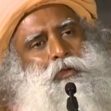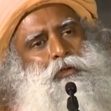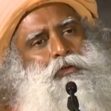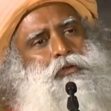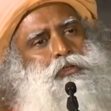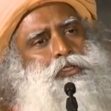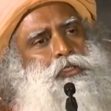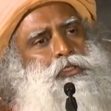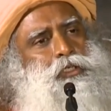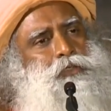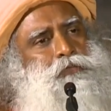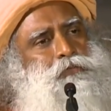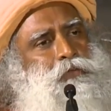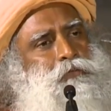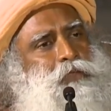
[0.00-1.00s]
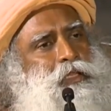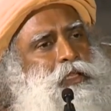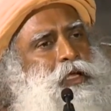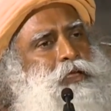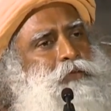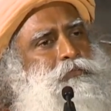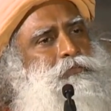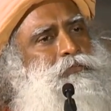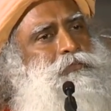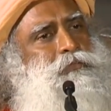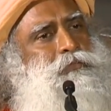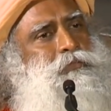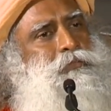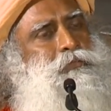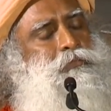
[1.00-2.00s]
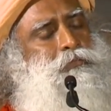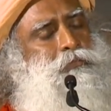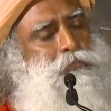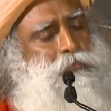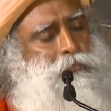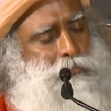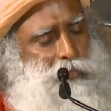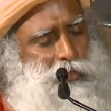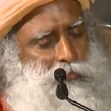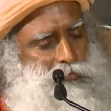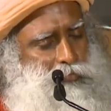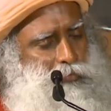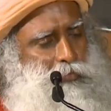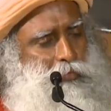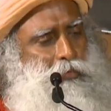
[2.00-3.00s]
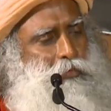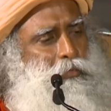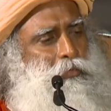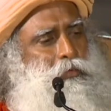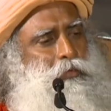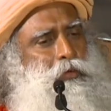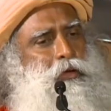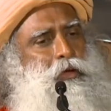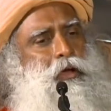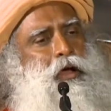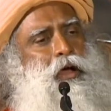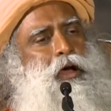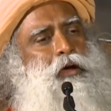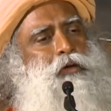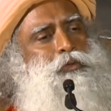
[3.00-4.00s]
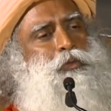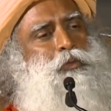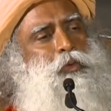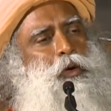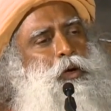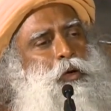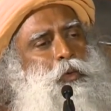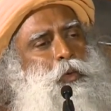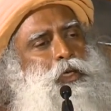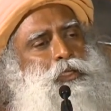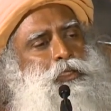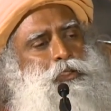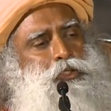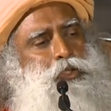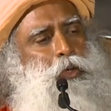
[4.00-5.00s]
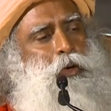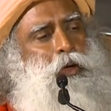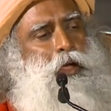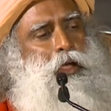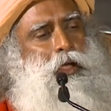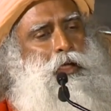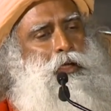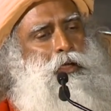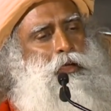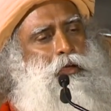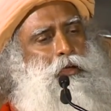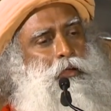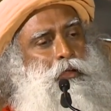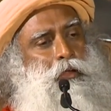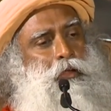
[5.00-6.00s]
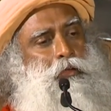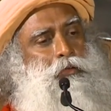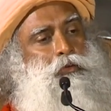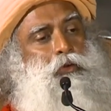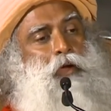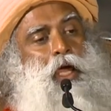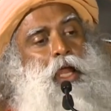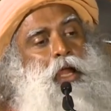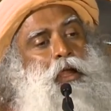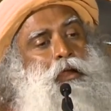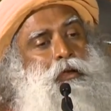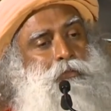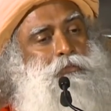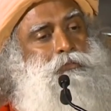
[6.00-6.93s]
You're successful with life if you know how to walk with joy through hell.